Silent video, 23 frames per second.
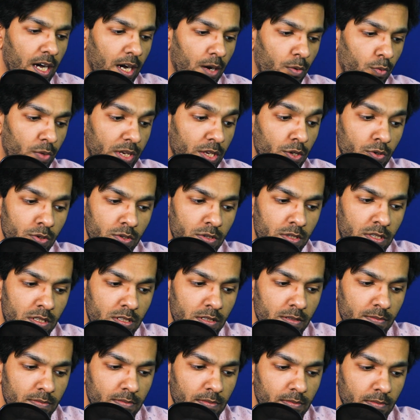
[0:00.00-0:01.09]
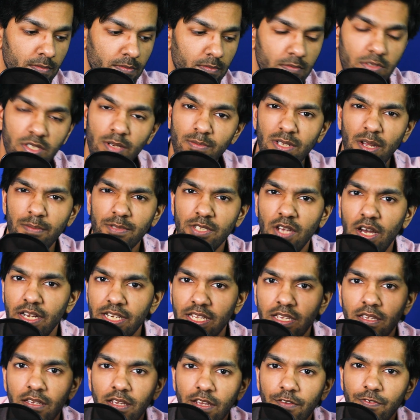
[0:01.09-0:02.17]
We use sometimes
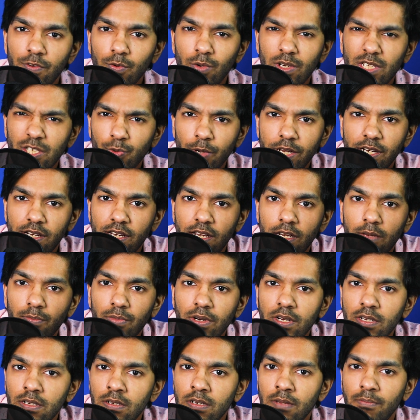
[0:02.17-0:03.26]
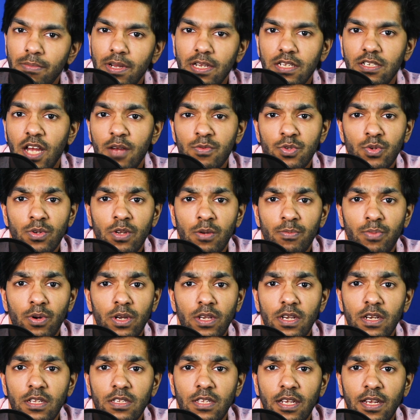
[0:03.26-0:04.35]
honey if you want to sweeten it, but many times we don't
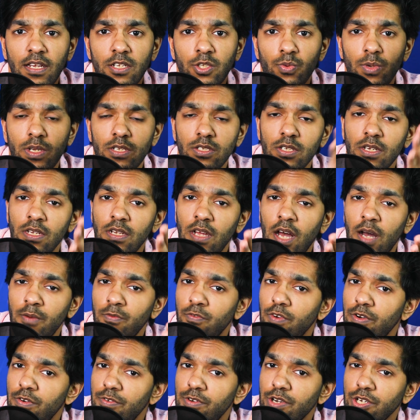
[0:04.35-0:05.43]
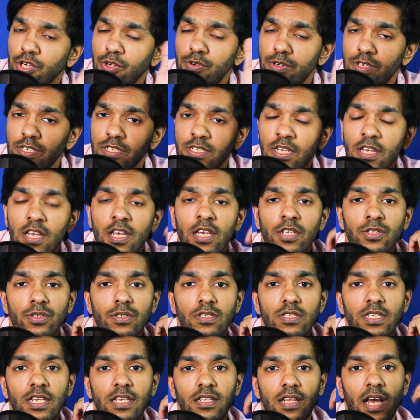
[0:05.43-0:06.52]
put anything into it. So I'm very, very curious to
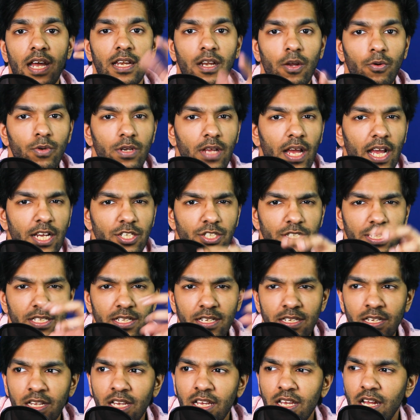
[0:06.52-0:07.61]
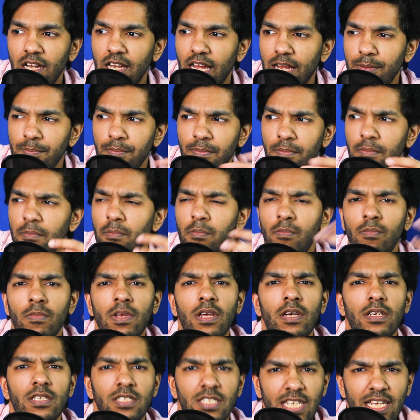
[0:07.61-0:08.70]
see that, and I want to actually then
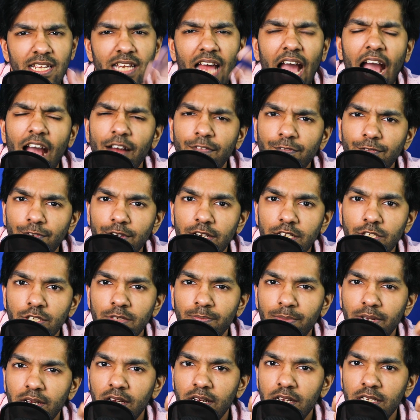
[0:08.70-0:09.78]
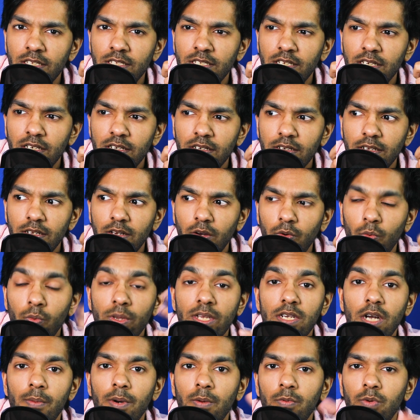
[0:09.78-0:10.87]
see an average, because we
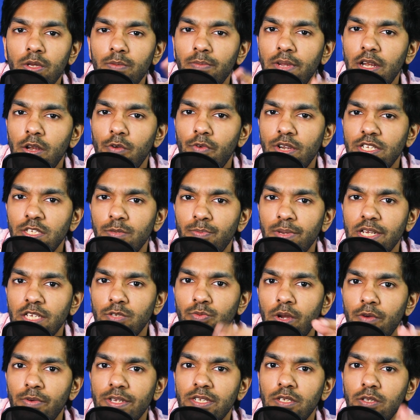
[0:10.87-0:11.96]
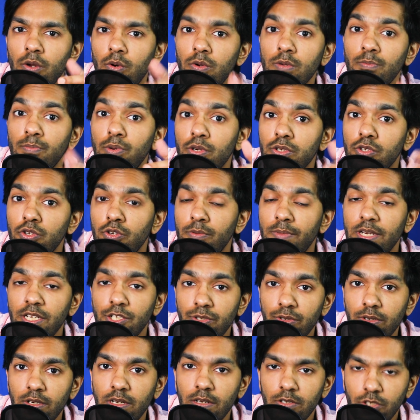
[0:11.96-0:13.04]
come up with many recipes where we don't put too much
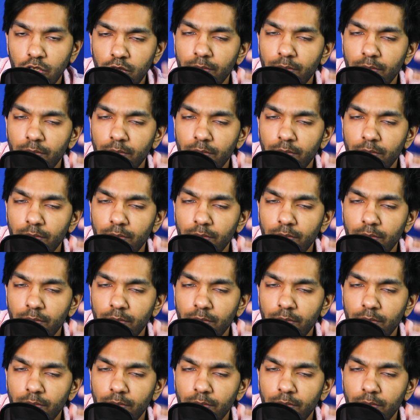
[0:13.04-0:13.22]
sugar